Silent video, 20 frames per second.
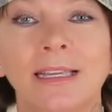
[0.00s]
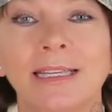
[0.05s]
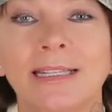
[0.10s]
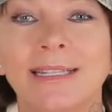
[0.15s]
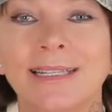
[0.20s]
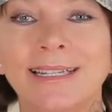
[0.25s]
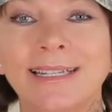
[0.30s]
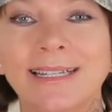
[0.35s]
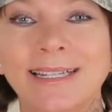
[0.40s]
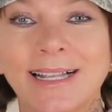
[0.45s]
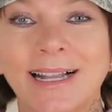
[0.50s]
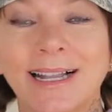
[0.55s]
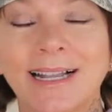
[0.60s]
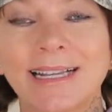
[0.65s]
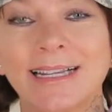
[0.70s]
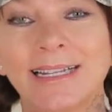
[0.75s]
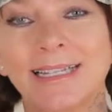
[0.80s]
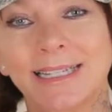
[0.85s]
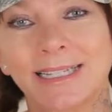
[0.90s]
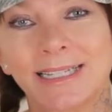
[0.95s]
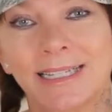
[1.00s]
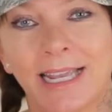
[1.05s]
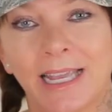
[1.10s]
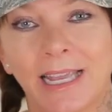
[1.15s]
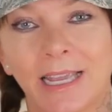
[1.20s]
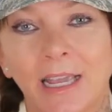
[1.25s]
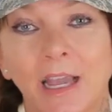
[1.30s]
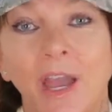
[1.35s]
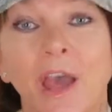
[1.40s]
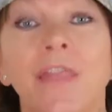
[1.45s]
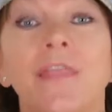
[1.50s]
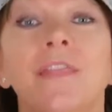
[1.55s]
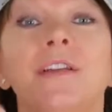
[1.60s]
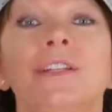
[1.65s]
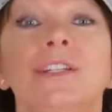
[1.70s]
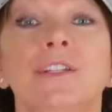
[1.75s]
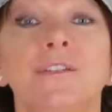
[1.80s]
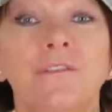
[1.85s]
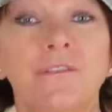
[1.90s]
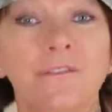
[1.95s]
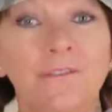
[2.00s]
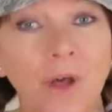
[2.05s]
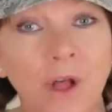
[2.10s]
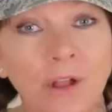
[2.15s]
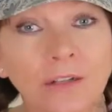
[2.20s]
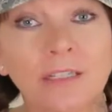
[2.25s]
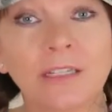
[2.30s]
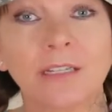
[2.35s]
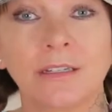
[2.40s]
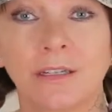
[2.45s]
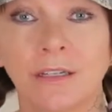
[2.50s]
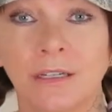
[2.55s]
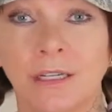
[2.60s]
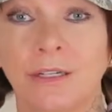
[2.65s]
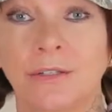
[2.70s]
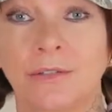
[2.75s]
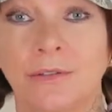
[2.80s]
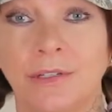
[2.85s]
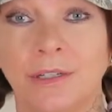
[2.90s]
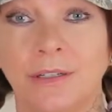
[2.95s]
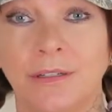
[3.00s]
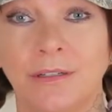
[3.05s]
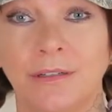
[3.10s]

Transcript: is designed to take the defaulted load